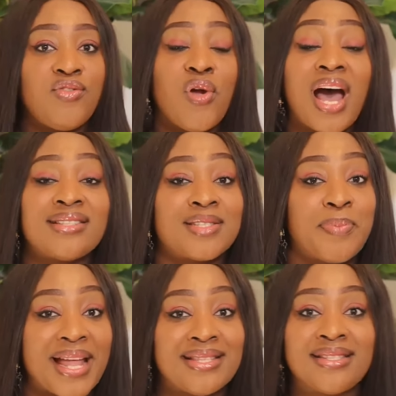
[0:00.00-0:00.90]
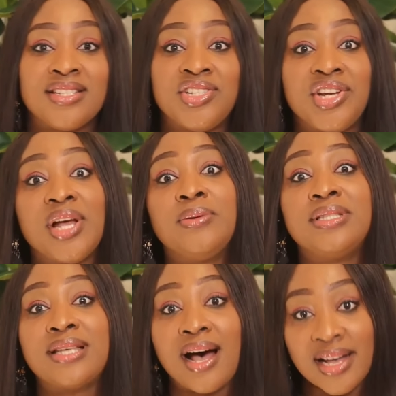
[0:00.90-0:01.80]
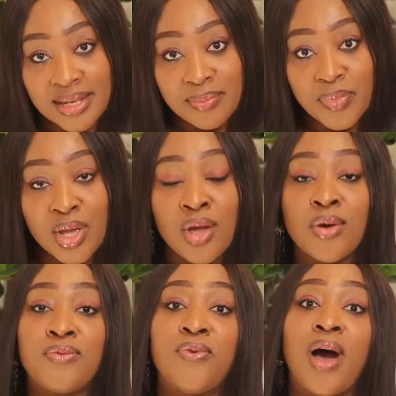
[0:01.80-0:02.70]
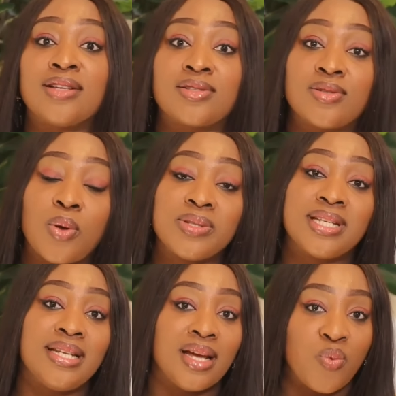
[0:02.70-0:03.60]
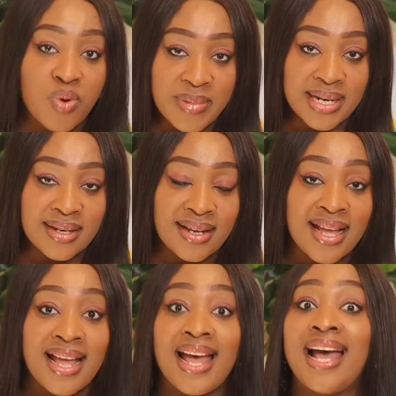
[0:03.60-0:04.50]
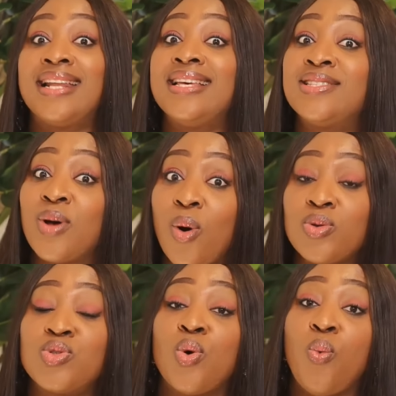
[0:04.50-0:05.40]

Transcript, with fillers: Andrew had spent jail time for assaulting a woman and is also